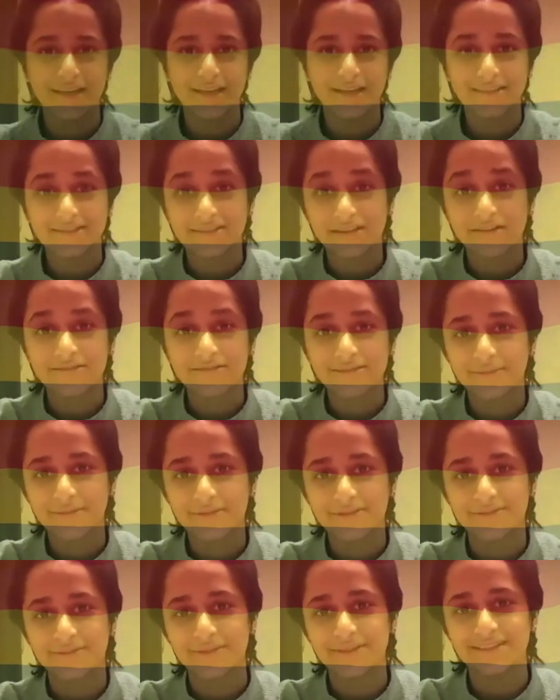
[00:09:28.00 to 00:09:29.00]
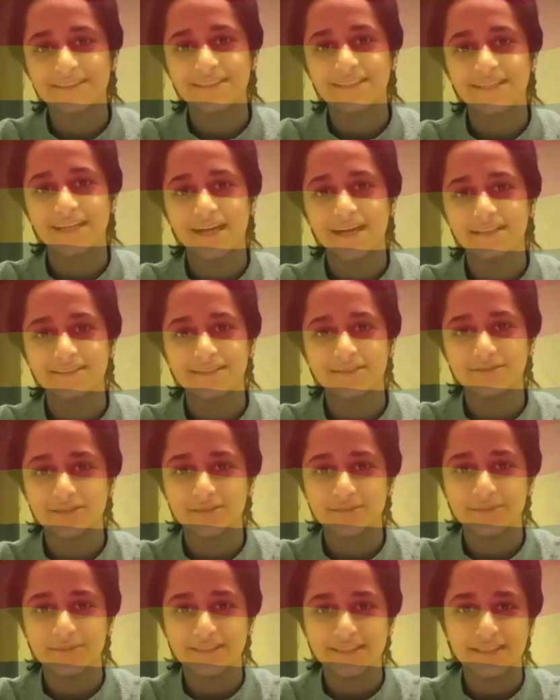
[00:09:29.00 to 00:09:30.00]
It's our responsibility as
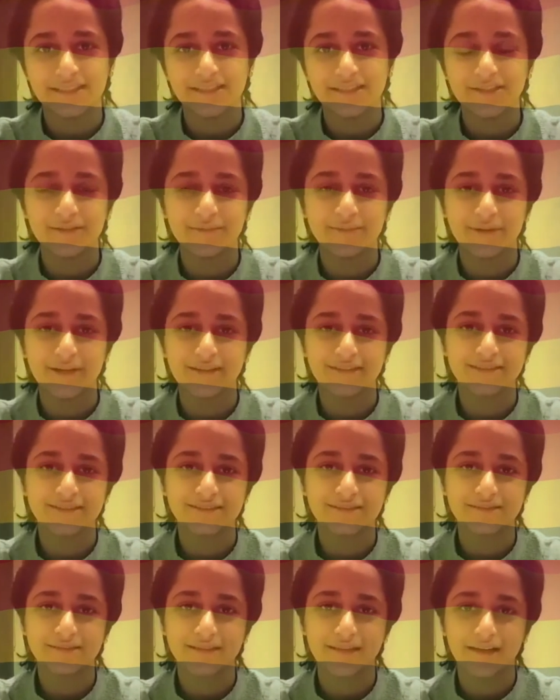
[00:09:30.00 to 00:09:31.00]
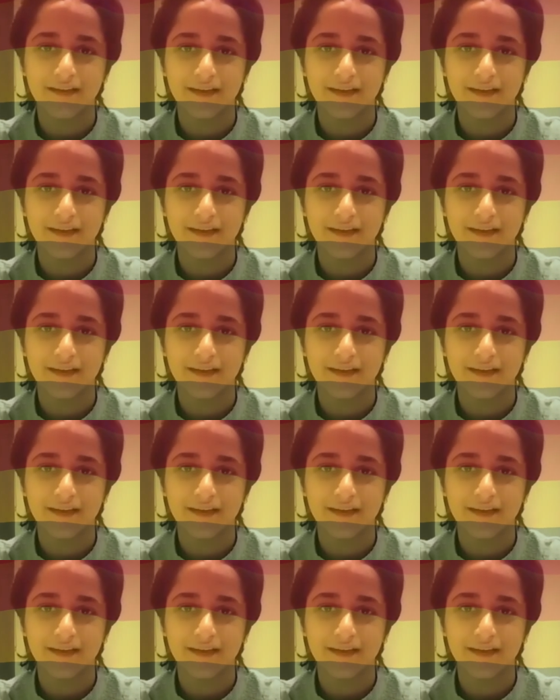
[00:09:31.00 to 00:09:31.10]
LGBTQ plus